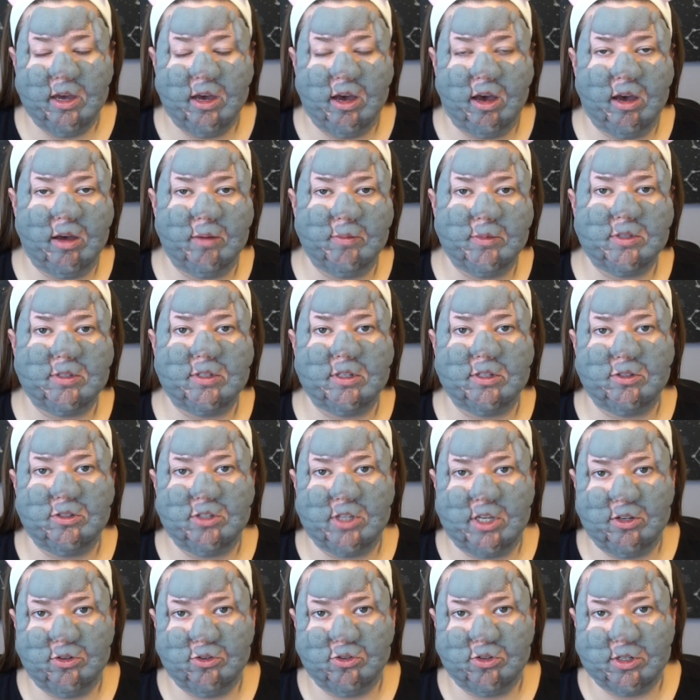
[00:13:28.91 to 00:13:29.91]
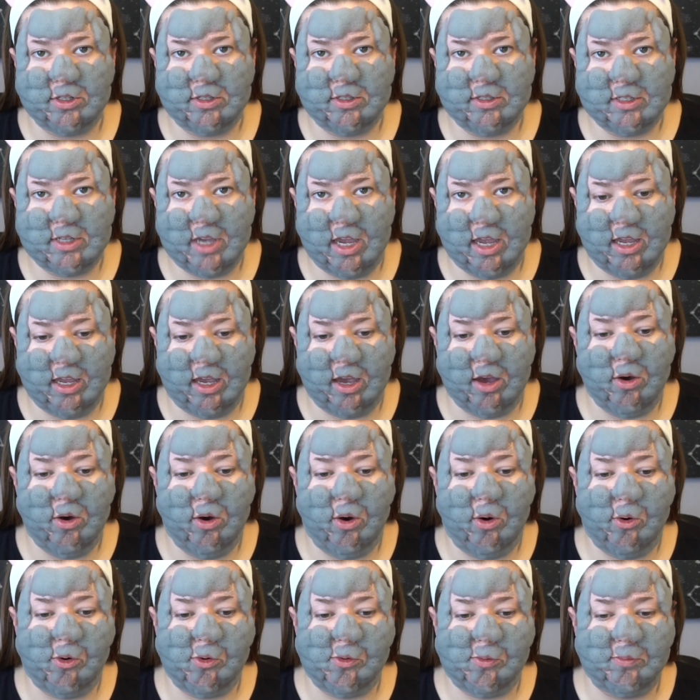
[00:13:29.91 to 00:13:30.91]
It's less dangerous staying at
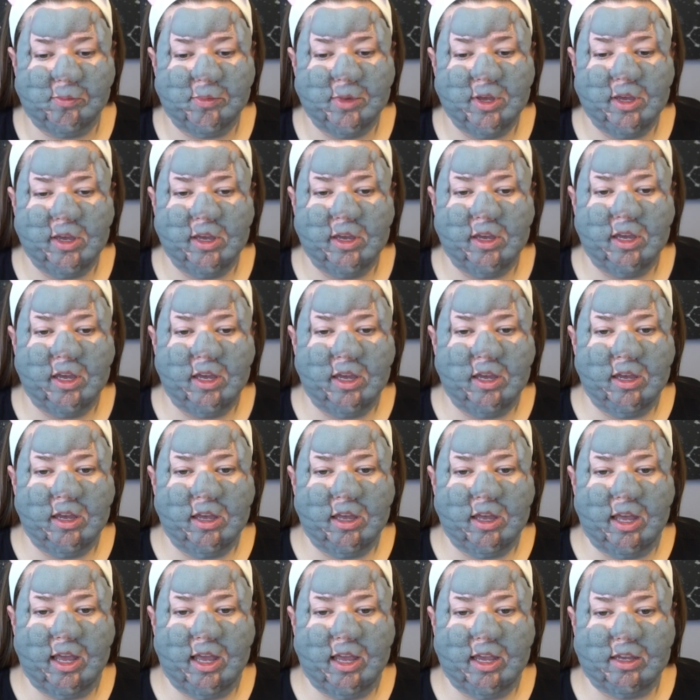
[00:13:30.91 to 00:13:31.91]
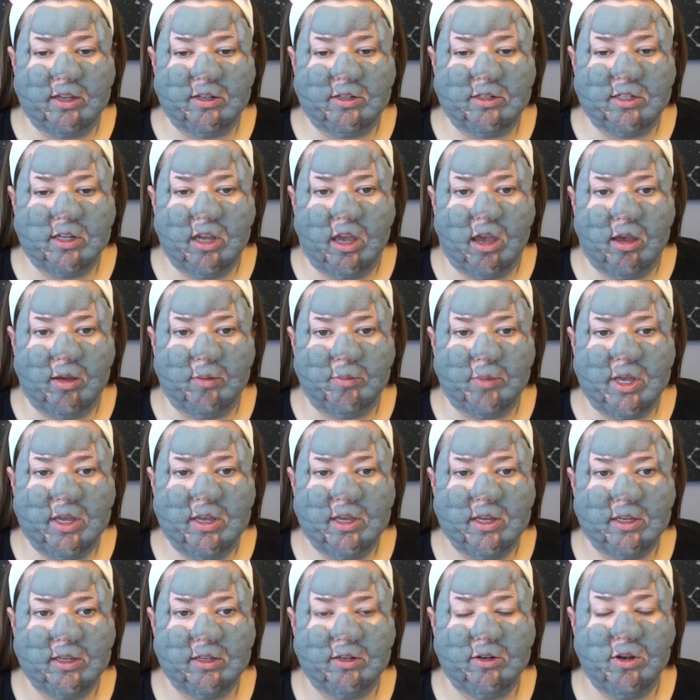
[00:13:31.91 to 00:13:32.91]
home. And
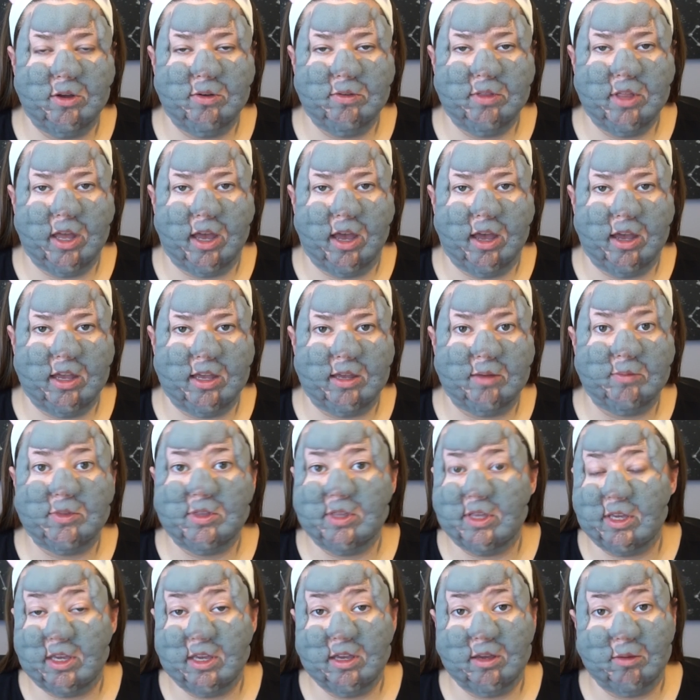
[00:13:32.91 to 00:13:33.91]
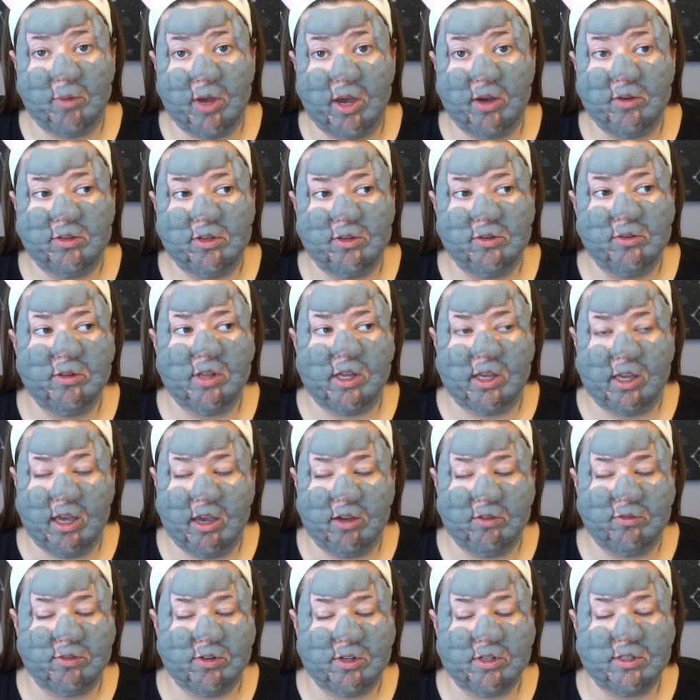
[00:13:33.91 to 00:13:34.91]
know that I am thinking about you like
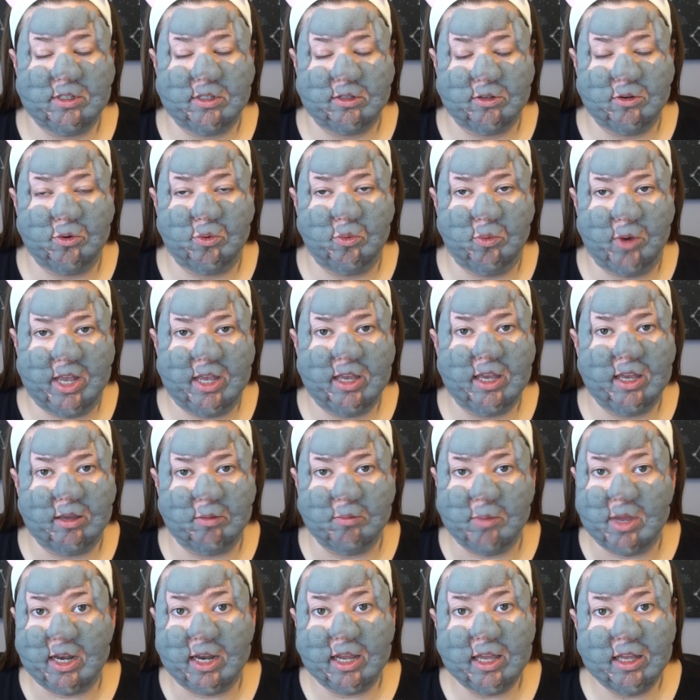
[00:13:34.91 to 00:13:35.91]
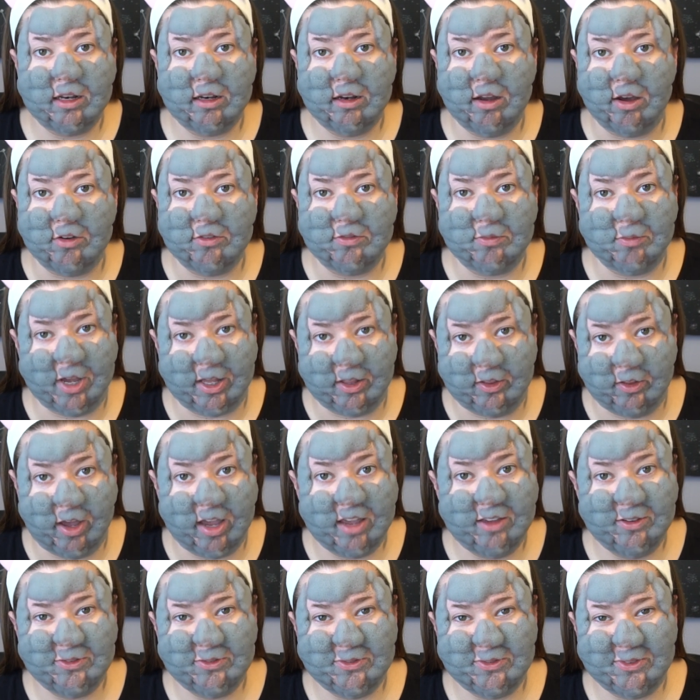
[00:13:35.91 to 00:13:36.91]
every single waking minute of my
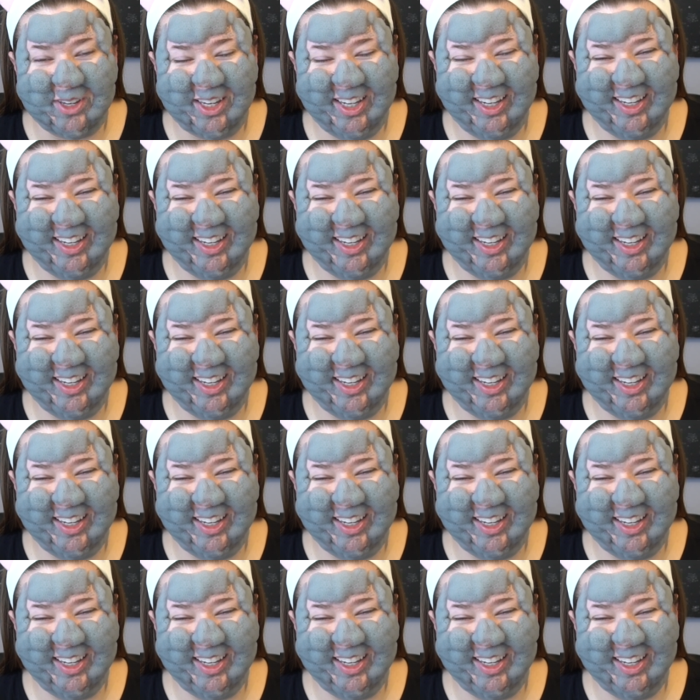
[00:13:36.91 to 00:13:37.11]
life.